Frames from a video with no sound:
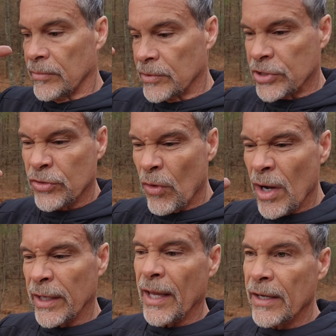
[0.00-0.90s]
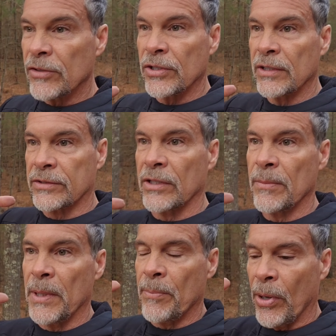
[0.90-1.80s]
strong energy is going
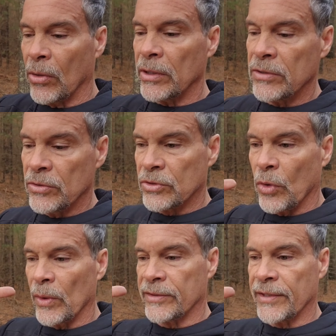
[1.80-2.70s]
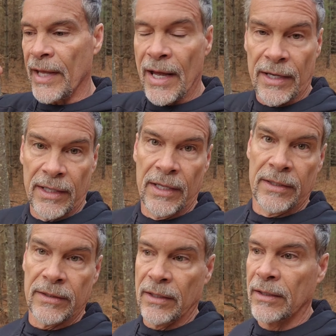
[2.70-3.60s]
to be pulling you towards that
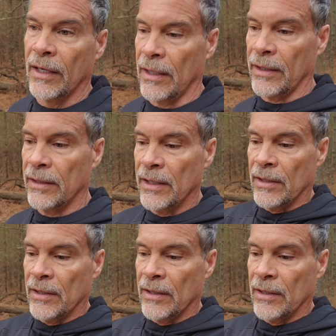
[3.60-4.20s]
and uh,